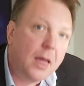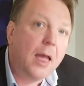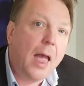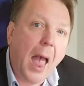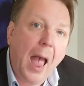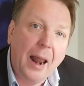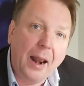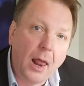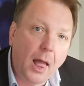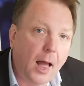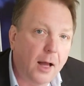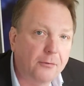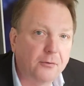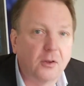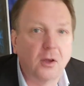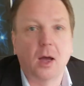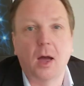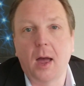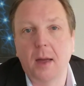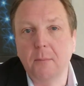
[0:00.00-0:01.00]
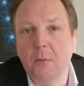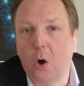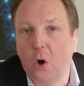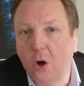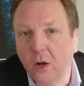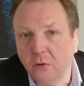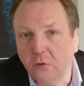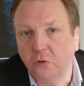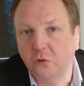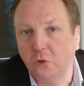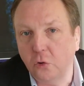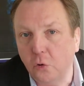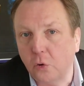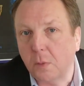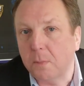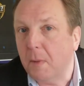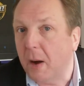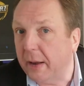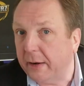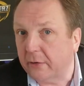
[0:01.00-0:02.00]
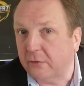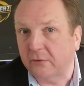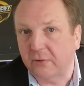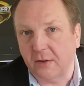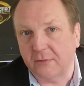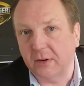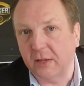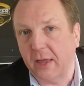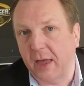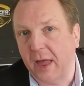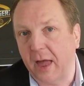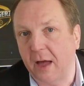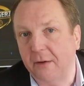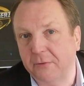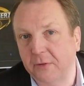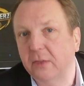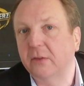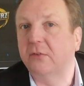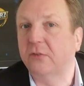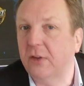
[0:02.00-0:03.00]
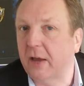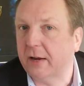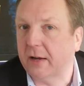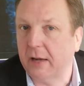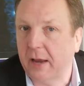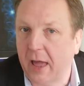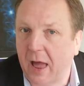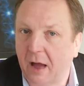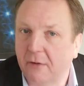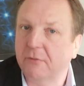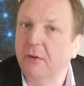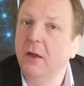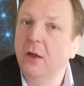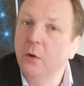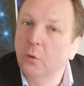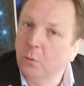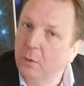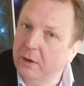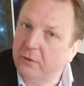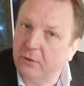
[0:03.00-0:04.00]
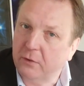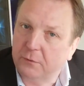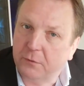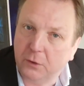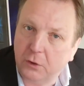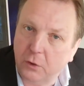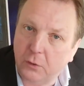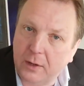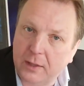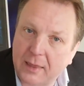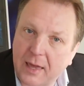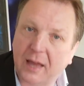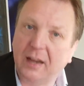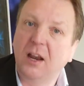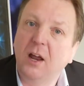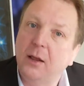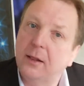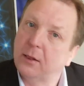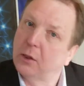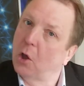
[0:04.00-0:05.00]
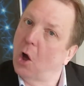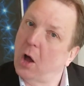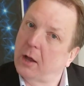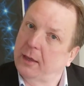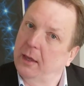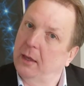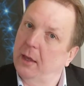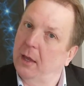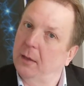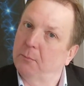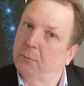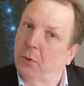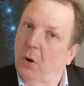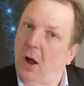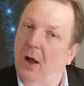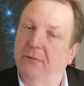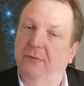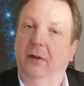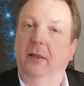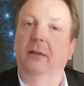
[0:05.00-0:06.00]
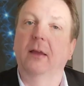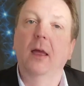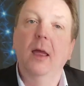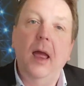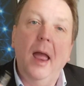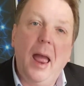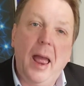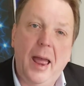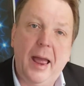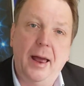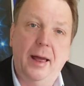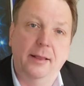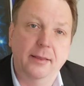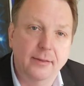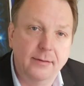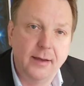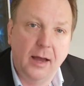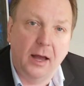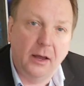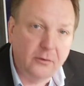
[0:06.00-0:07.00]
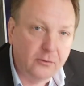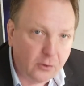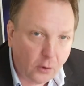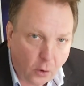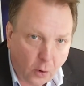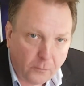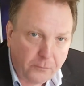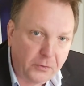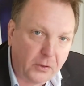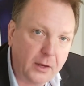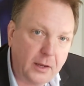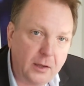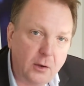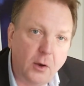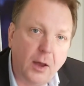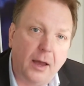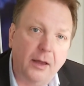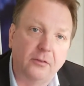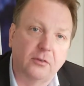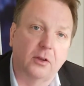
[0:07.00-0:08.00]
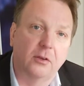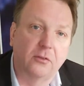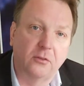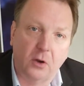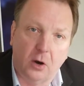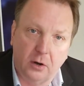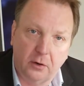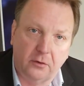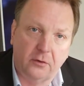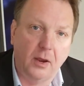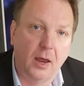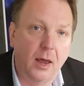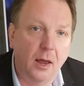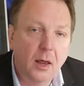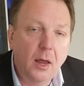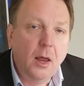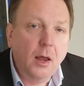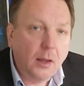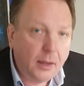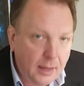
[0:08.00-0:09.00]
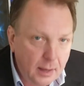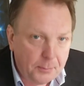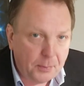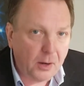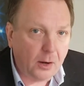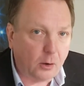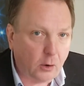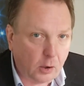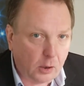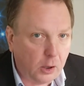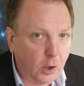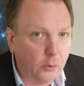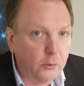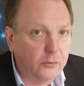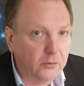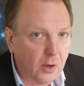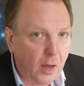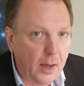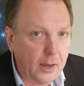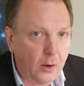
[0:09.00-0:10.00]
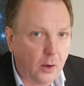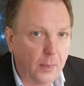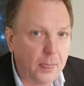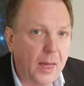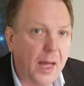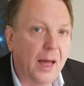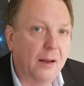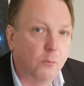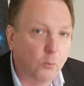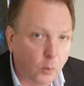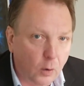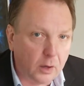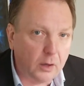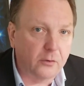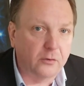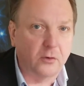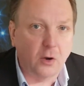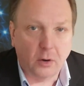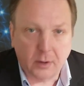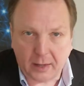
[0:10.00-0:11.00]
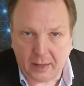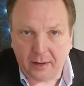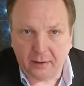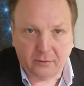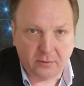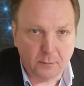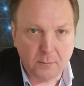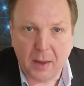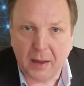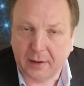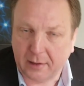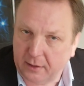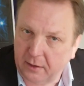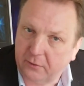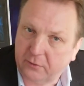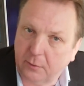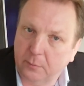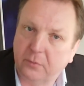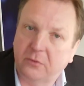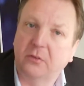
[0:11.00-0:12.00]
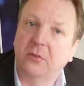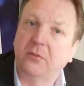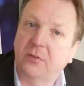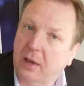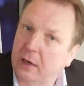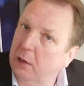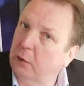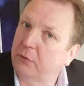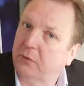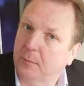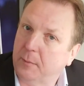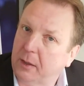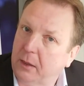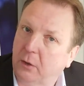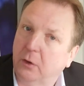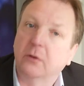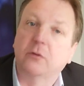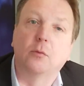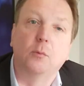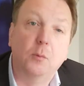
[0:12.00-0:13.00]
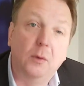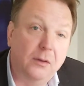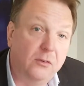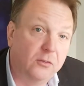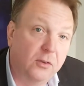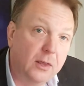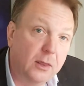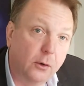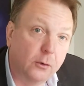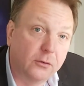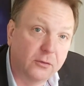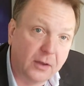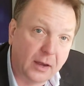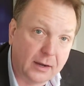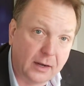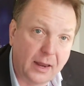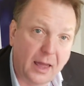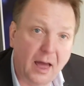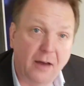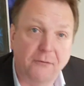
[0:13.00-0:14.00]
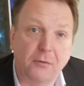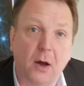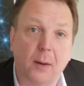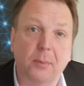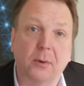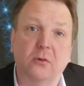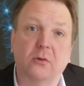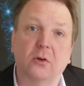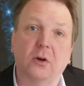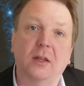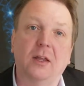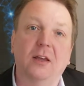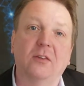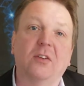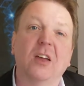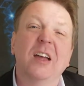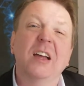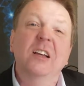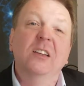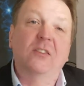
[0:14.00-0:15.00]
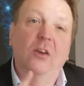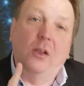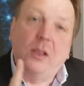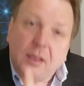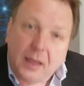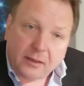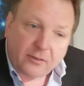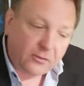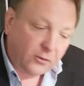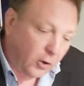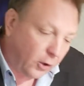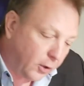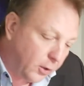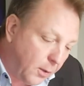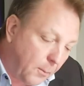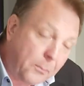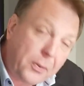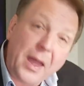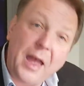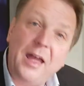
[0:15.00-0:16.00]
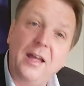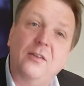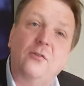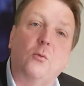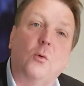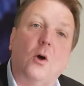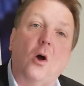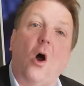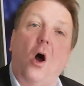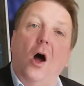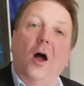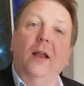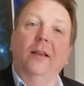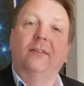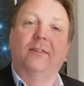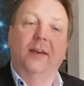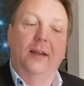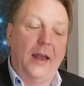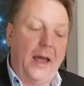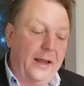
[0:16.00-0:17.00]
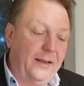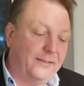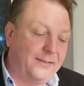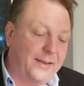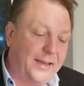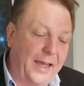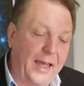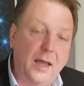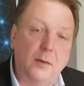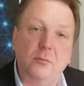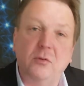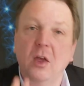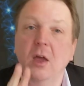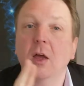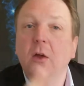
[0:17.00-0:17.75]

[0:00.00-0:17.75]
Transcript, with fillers: at halftime on Duke minus seven and a half in the second half. Reason for doing that, locking in profit. And uh, so hopefully you guys can start uh, keeping a close eye on that. And we're going to start getting some mechanisms to send out some alerts when we see those second half opportunities. So let's turn the page. We're on tonight's games.